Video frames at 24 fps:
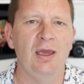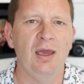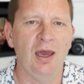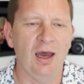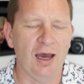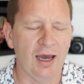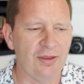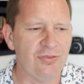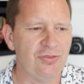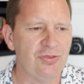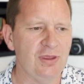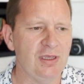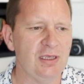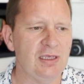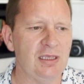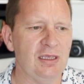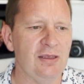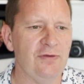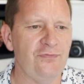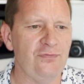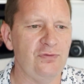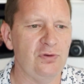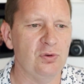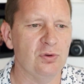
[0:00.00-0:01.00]
I think
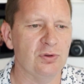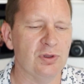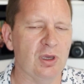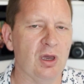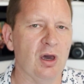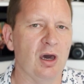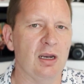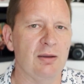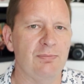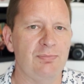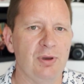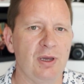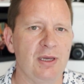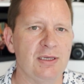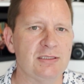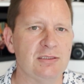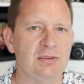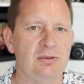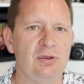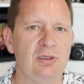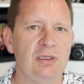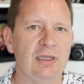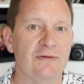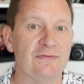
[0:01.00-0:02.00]
if you're the kind of person
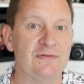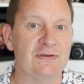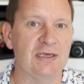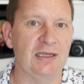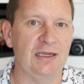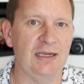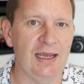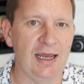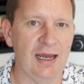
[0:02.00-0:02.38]
who loves getting